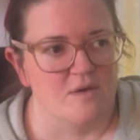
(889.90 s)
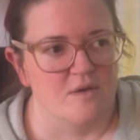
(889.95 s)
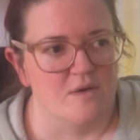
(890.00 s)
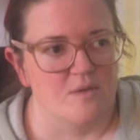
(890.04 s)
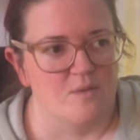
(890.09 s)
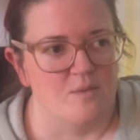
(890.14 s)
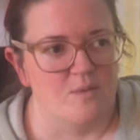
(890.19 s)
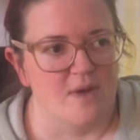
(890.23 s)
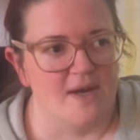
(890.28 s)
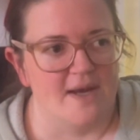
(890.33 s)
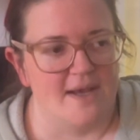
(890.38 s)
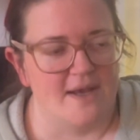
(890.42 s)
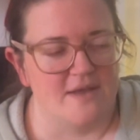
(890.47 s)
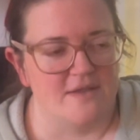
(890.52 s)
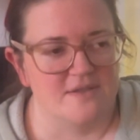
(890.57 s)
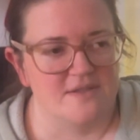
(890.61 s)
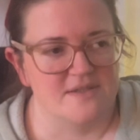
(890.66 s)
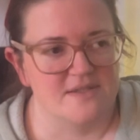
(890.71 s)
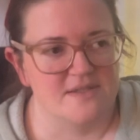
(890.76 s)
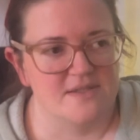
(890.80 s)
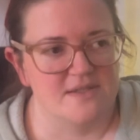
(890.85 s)
What
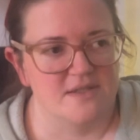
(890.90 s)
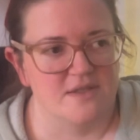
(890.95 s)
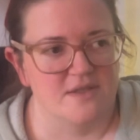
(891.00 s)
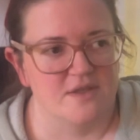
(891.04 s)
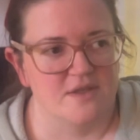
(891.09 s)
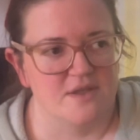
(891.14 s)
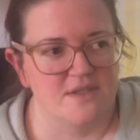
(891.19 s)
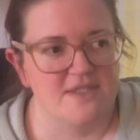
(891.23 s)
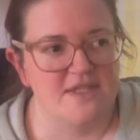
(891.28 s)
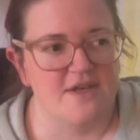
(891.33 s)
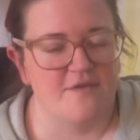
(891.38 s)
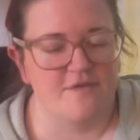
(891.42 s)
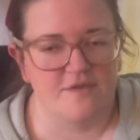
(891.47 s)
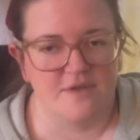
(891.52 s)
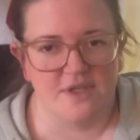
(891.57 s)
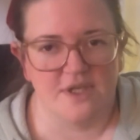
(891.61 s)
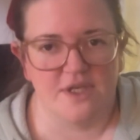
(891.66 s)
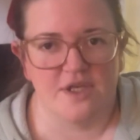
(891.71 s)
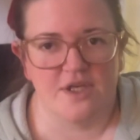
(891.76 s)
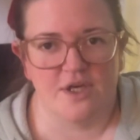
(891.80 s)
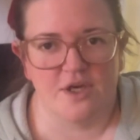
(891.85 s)
else?
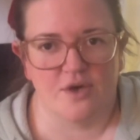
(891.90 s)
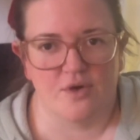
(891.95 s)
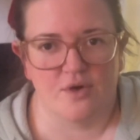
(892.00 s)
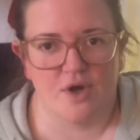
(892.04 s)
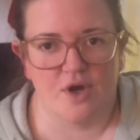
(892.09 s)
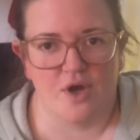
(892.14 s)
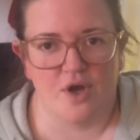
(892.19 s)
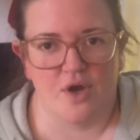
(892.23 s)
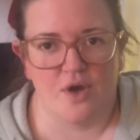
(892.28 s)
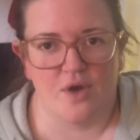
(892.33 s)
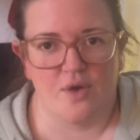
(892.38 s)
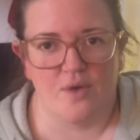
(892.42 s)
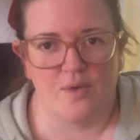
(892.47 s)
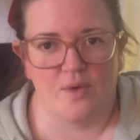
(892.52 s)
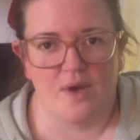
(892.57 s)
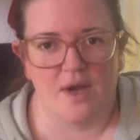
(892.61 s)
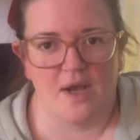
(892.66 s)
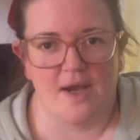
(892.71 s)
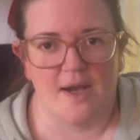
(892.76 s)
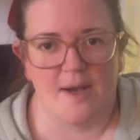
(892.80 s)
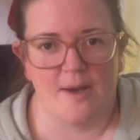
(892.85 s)
Definitely gonna
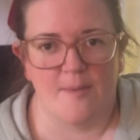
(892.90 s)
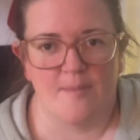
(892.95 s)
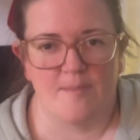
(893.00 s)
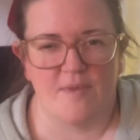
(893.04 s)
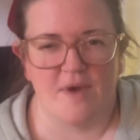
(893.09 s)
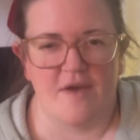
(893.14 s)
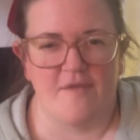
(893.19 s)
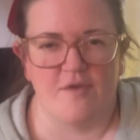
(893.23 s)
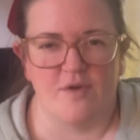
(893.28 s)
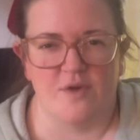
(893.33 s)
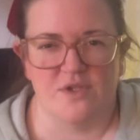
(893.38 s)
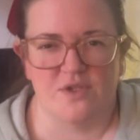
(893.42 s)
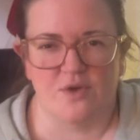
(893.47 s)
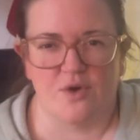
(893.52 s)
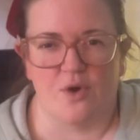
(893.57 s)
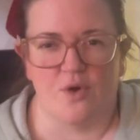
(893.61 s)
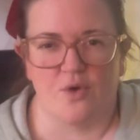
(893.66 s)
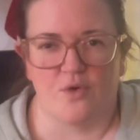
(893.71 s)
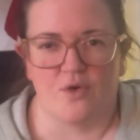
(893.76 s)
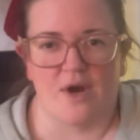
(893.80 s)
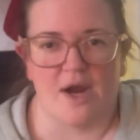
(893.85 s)
grow, I've always
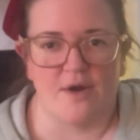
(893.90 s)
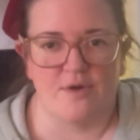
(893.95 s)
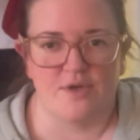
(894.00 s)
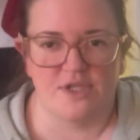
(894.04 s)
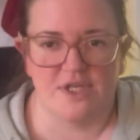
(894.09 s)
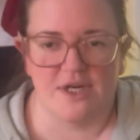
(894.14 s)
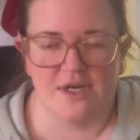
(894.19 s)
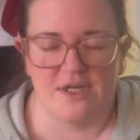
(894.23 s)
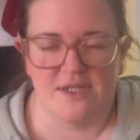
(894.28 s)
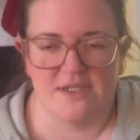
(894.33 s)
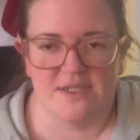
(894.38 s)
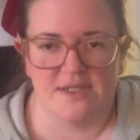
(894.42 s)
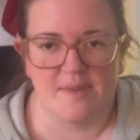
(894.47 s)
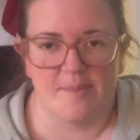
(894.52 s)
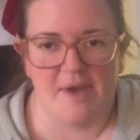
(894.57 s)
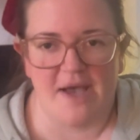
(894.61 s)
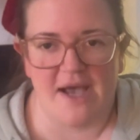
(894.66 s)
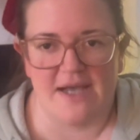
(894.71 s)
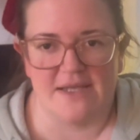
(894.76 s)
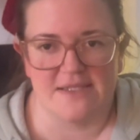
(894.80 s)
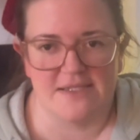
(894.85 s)
grown ground cherries in the
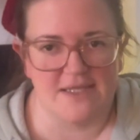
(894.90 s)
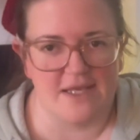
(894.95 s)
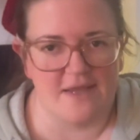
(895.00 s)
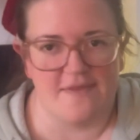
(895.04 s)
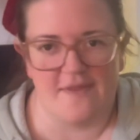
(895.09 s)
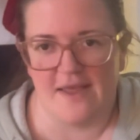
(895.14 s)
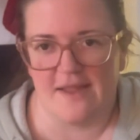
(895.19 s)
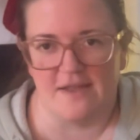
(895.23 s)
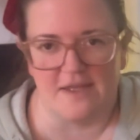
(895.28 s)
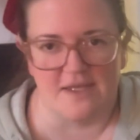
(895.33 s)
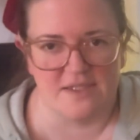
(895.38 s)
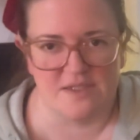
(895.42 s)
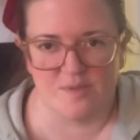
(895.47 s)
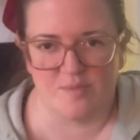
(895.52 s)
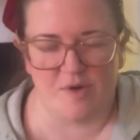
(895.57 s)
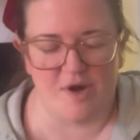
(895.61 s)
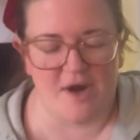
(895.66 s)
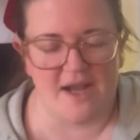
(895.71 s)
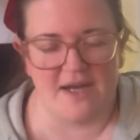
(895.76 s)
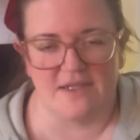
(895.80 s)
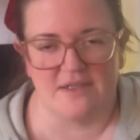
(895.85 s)
past, and they like
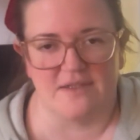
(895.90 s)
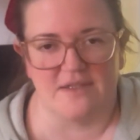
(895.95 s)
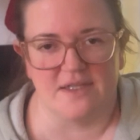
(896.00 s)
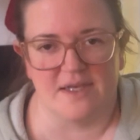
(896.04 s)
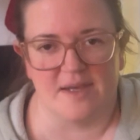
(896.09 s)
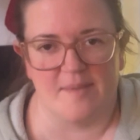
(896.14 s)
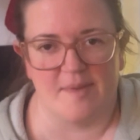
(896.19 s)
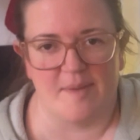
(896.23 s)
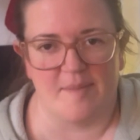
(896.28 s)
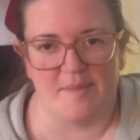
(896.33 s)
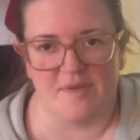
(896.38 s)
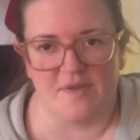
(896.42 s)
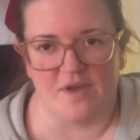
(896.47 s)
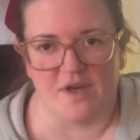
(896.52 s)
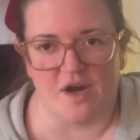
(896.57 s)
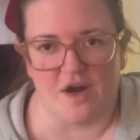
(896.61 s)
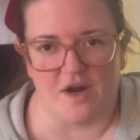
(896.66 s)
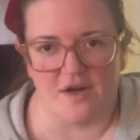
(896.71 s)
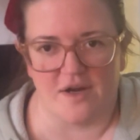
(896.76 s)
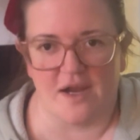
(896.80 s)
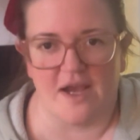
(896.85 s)
sporadically come up in the
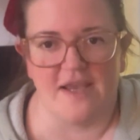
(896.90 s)
garden.